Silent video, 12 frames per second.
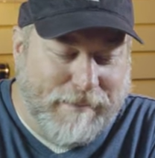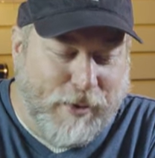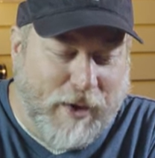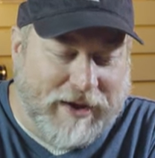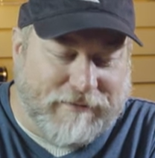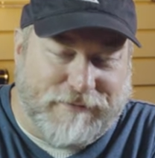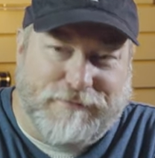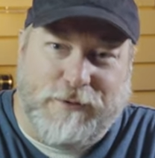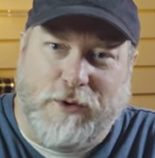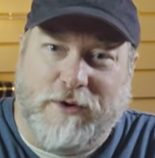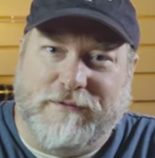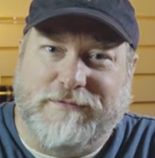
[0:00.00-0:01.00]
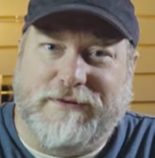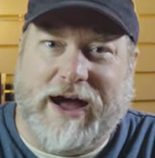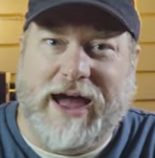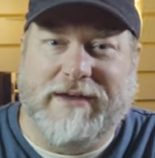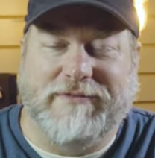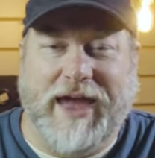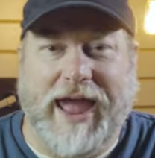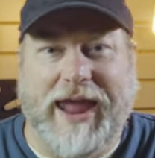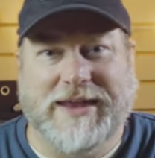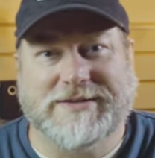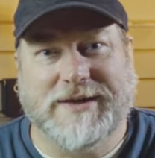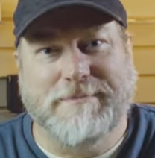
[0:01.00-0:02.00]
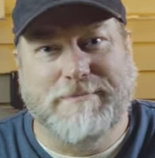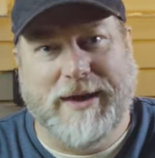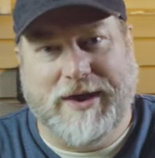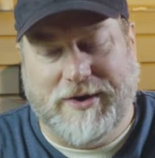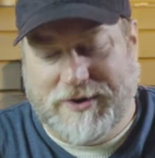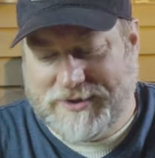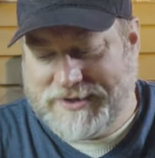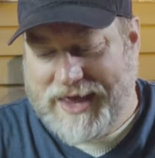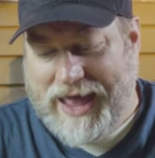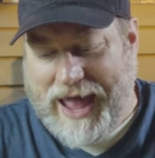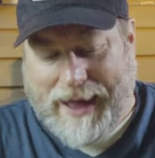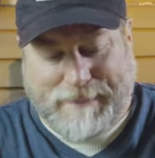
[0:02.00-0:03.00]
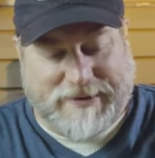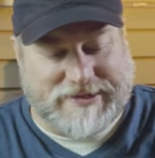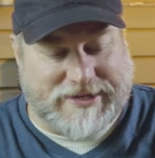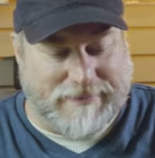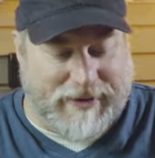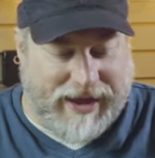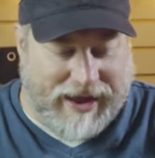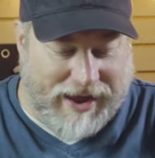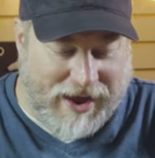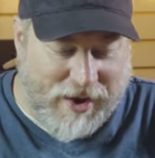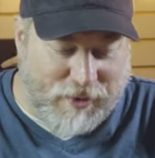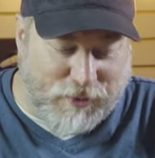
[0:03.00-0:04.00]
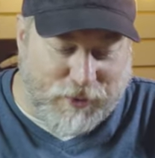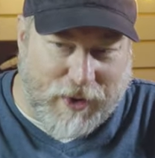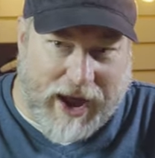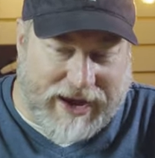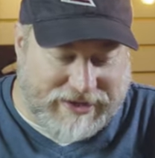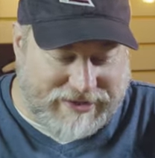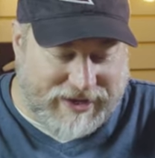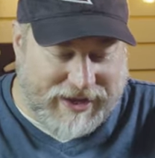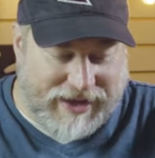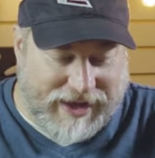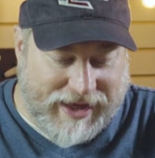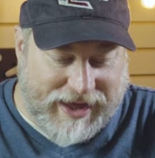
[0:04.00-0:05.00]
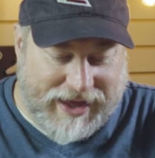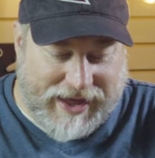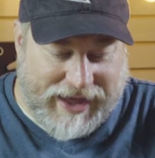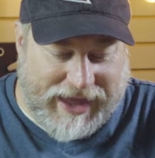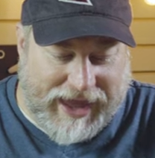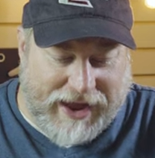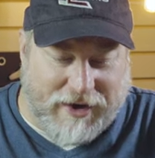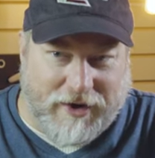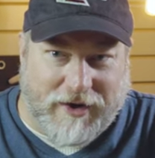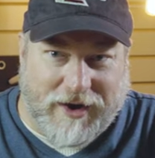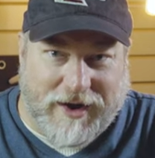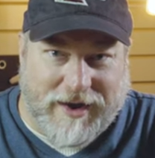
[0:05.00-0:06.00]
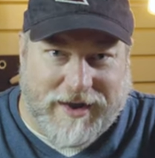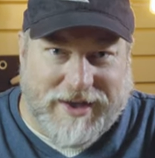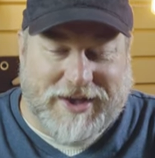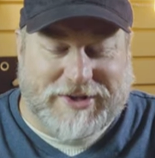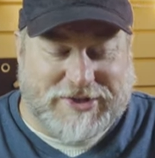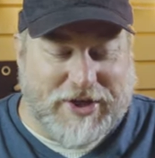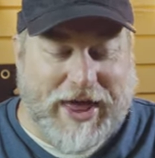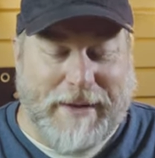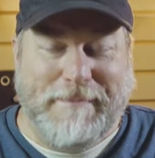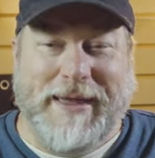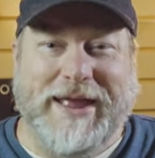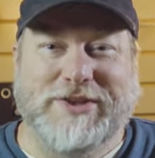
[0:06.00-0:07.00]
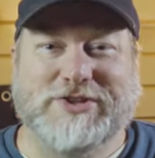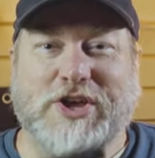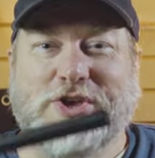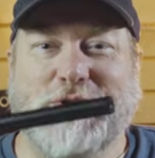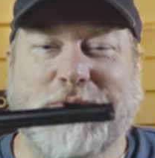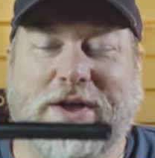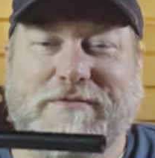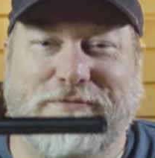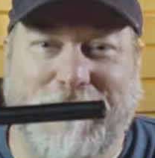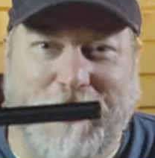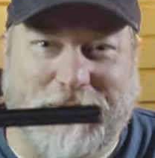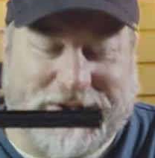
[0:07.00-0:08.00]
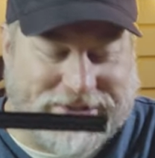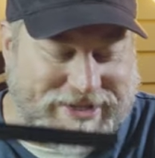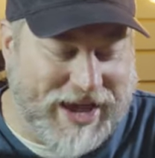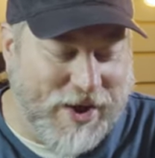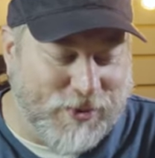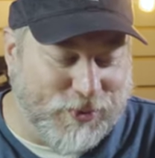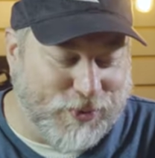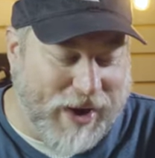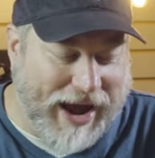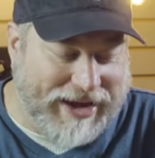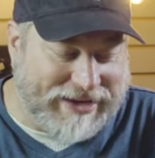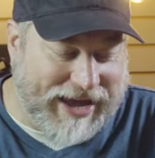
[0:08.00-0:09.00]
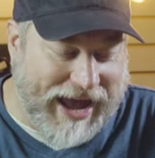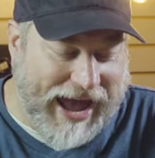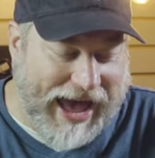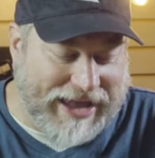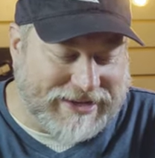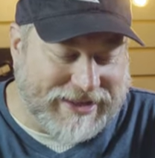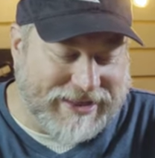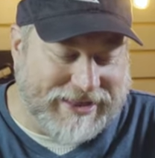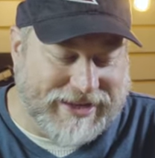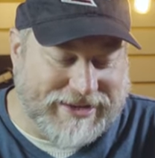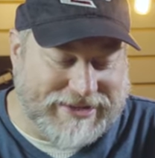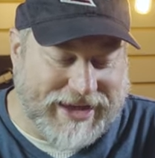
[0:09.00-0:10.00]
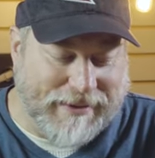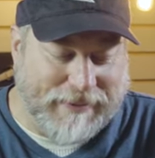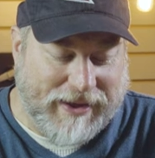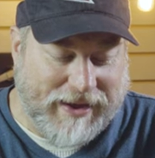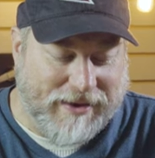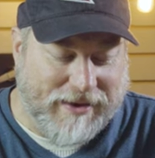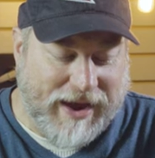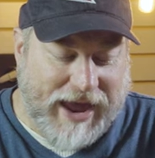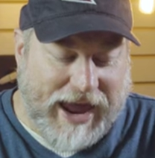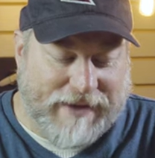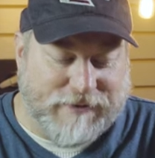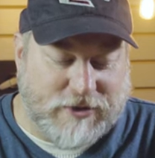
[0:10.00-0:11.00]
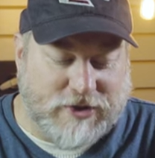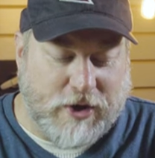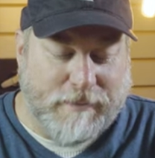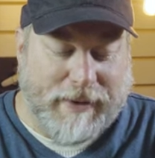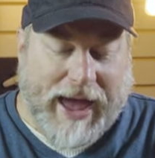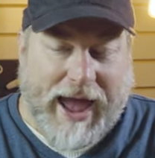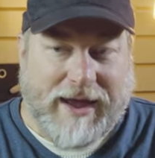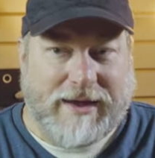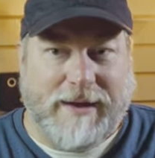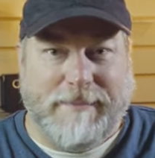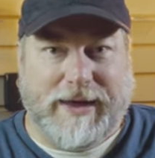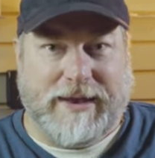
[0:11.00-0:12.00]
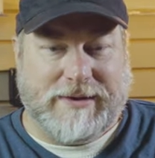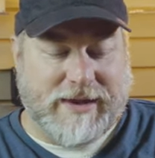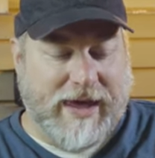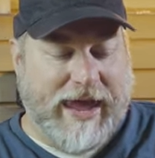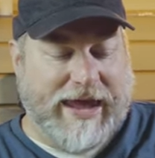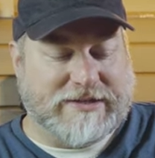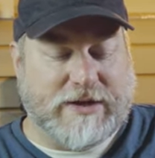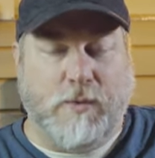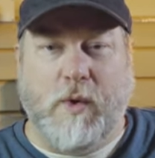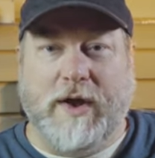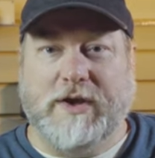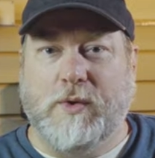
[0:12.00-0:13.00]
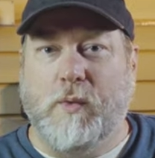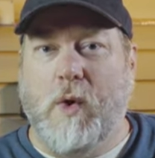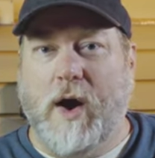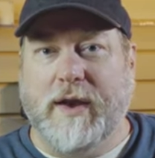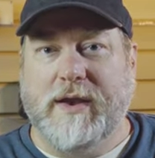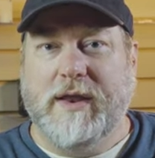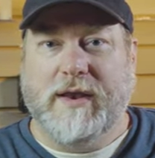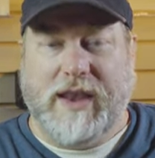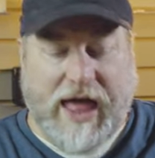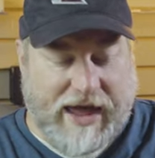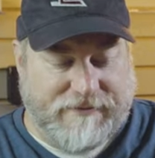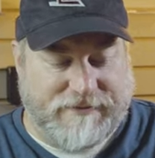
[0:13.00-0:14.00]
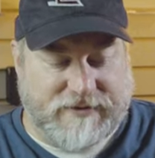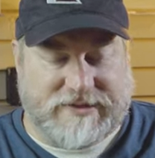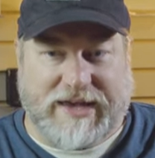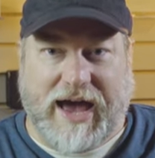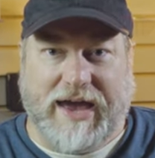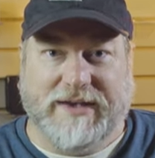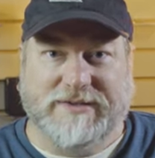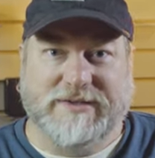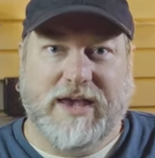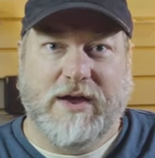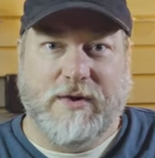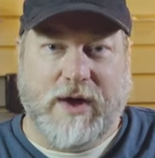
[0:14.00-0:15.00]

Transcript: 0.458 meters happens to be right here. So that means you can focus right at the tip here. If you scoot back a bit, it's a 1-to-1 life size